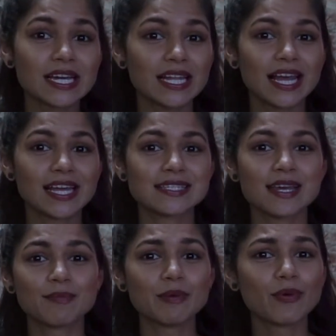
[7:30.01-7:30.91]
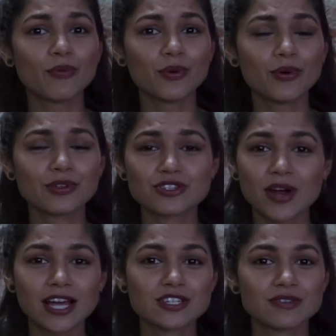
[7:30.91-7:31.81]
Like I said, people will
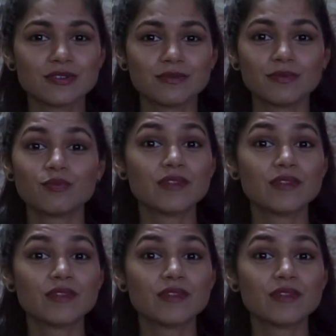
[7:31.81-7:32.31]
try to,